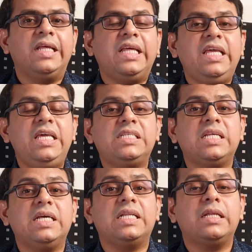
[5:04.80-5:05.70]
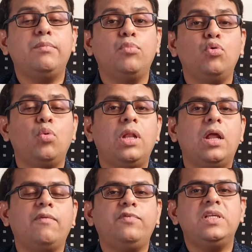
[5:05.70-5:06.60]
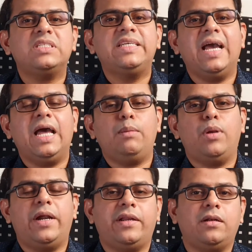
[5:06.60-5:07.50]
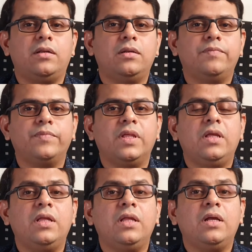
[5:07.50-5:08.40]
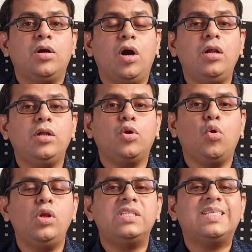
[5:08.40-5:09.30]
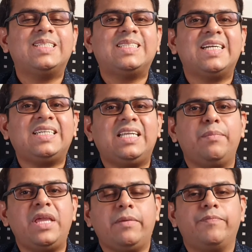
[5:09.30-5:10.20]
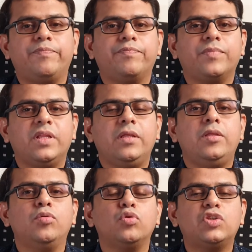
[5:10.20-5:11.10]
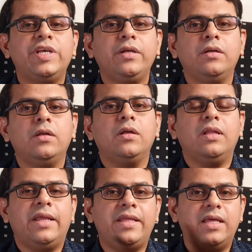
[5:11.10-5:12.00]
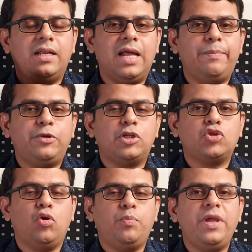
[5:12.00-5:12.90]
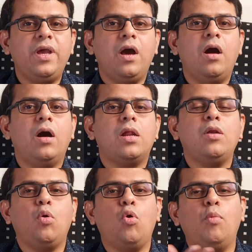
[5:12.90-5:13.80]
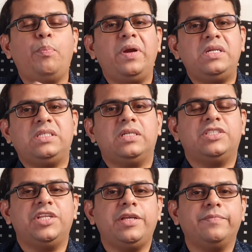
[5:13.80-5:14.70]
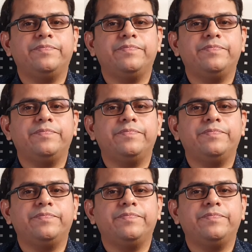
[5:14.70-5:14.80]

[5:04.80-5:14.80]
is removal of this gallbladder called cholecystectomy using either laparoscopy or an open surgery.